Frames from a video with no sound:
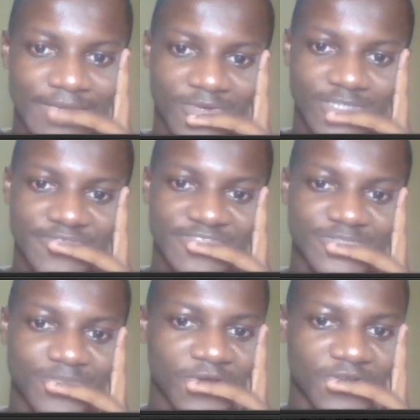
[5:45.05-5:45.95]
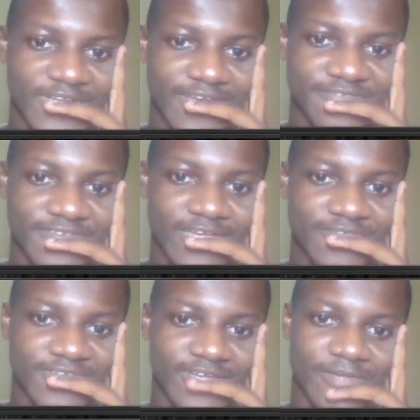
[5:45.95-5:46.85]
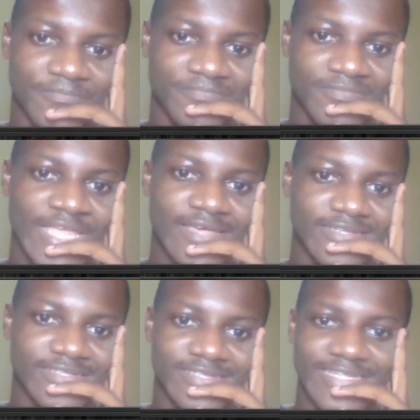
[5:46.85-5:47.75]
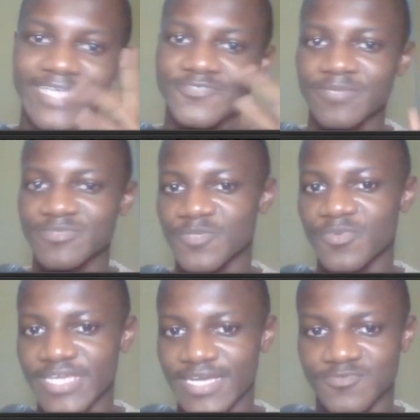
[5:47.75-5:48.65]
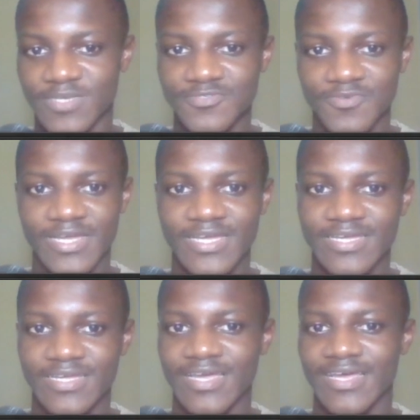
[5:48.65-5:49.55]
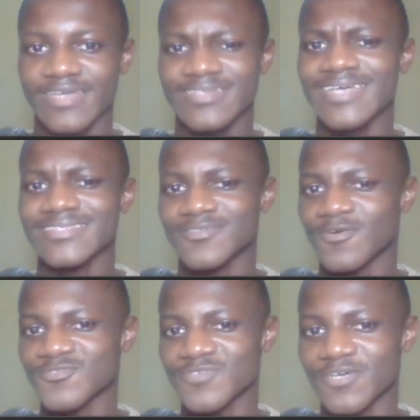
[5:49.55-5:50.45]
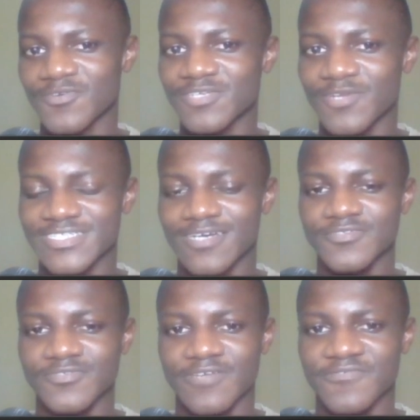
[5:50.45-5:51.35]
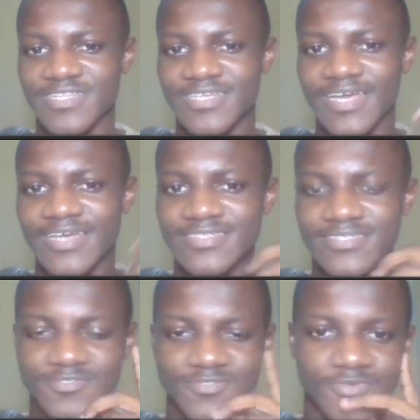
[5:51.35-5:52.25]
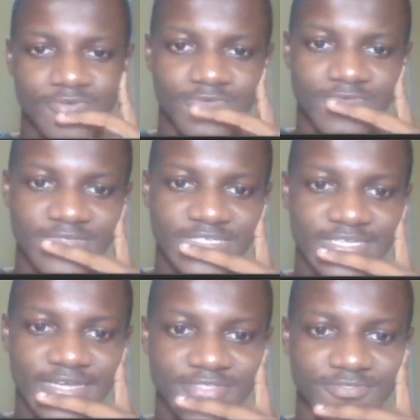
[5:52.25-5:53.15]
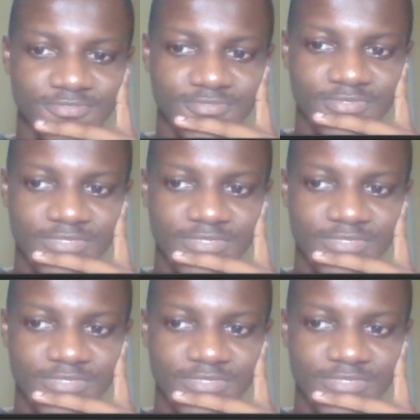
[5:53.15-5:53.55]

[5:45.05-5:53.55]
Because of this pawn on f5, the light square bishop only has one square, and that's also the only logical square for the knight. So he has to.